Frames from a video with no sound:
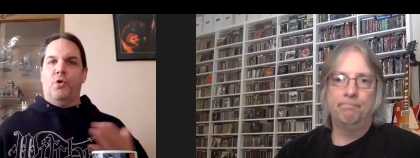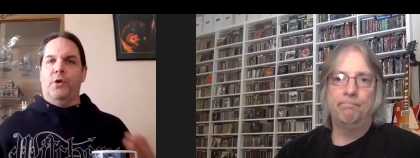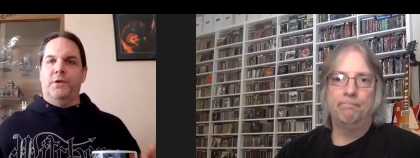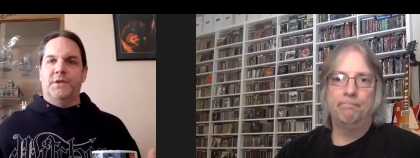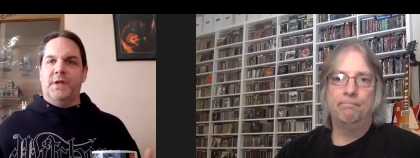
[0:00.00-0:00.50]

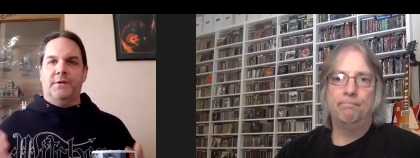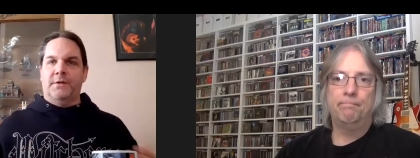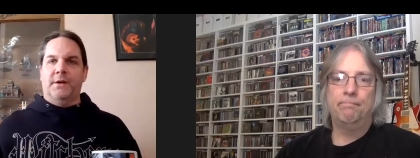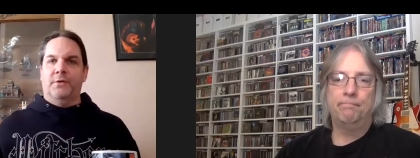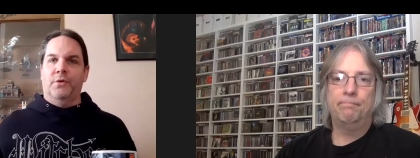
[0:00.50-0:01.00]
Speaker 1: chorus that,
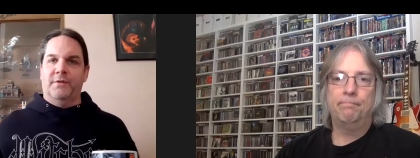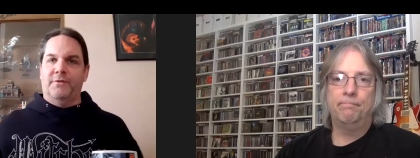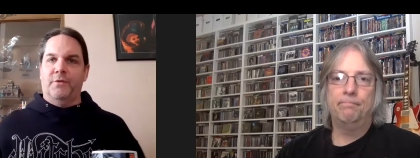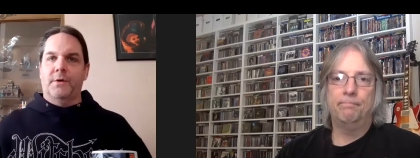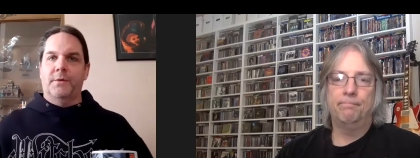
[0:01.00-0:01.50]
that you're looking
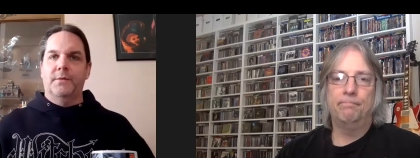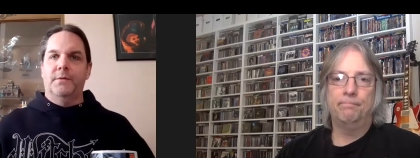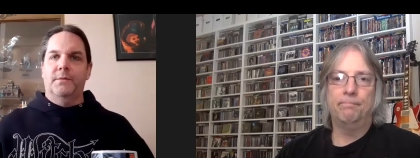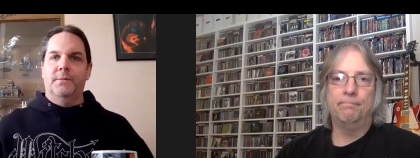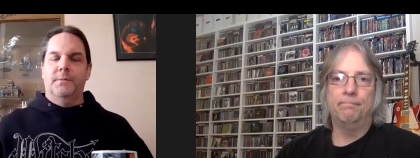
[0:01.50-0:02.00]
for.
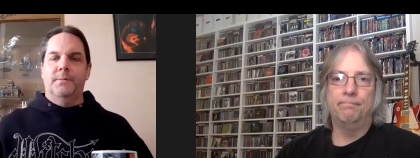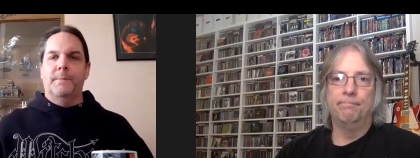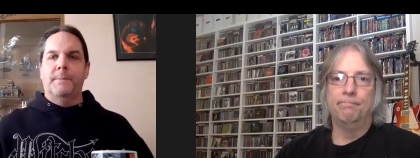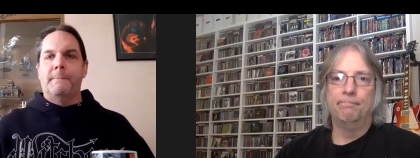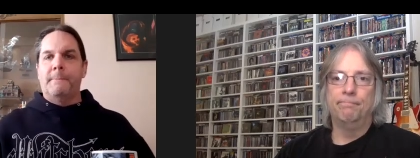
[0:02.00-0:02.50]

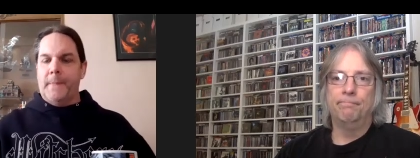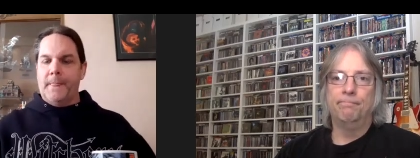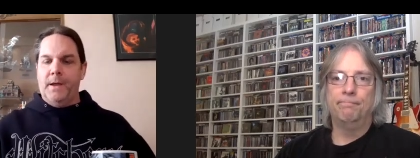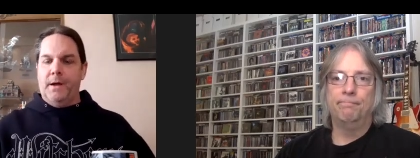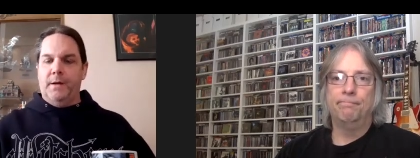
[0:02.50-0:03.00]

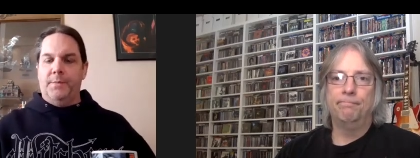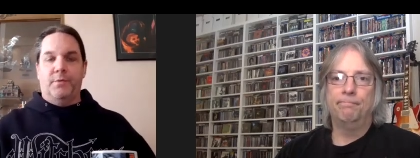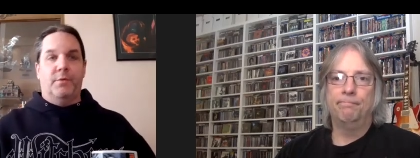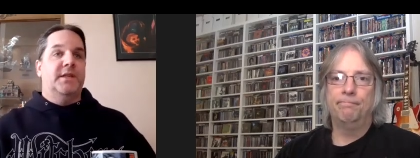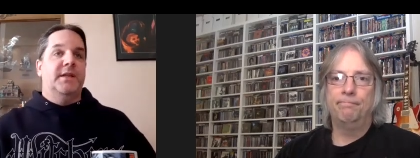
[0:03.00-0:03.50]
Uh, but the
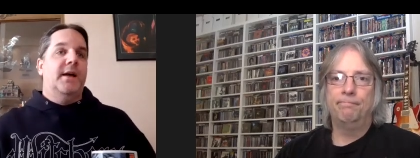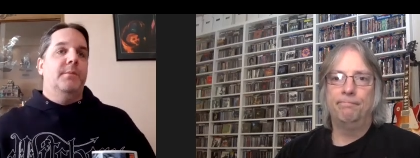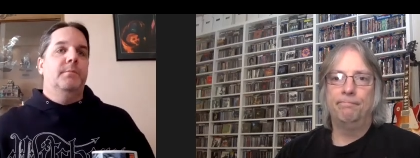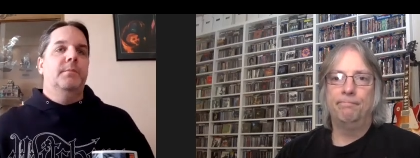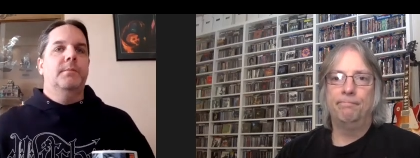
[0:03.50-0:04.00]
rest of the
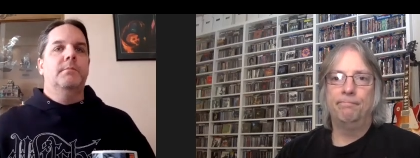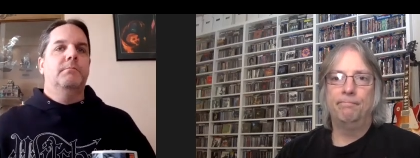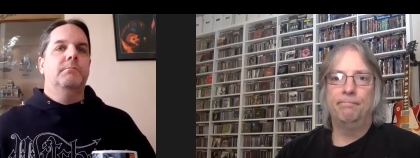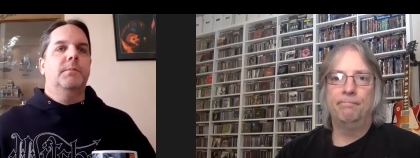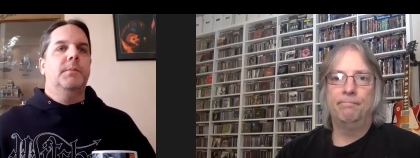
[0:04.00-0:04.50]
album,
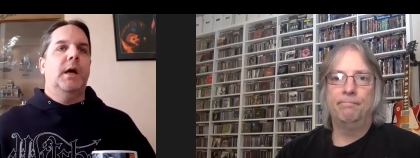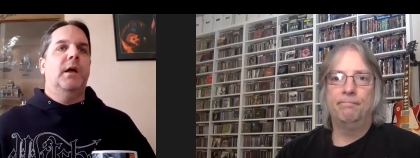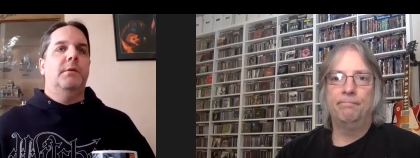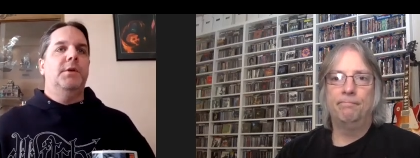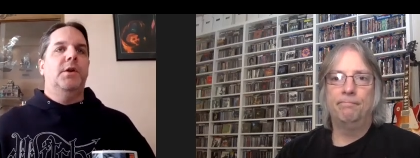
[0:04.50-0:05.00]
uh,
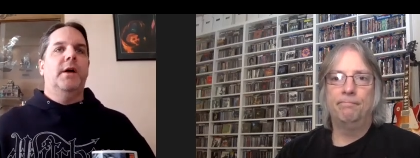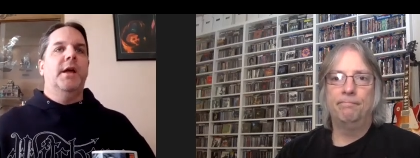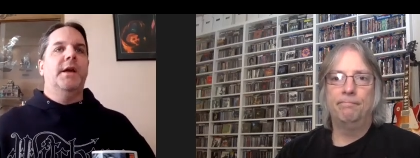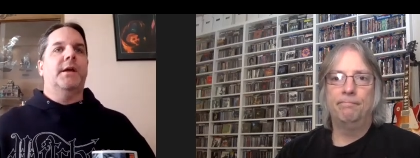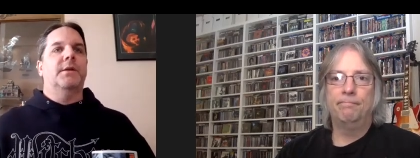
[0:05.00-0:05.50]
you know, I
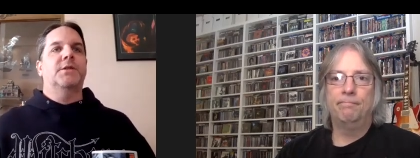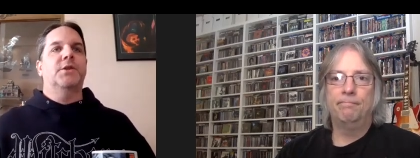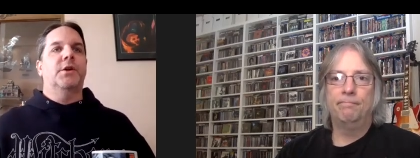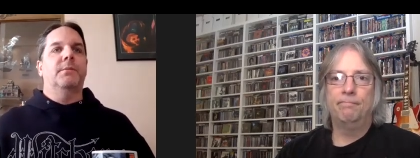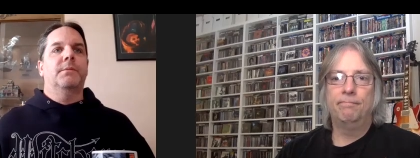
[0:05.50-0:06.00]
like it. It's good.